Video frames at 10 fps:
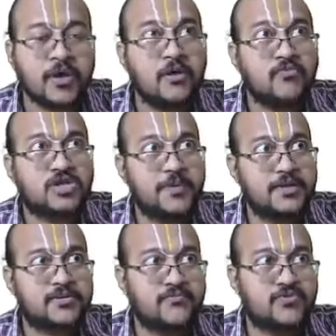which
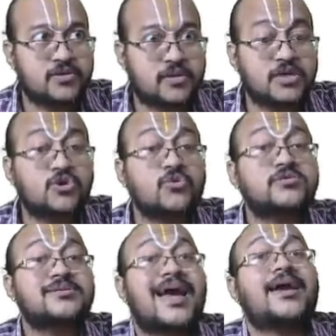means if this ratio
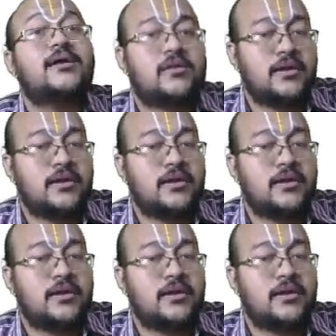is higher,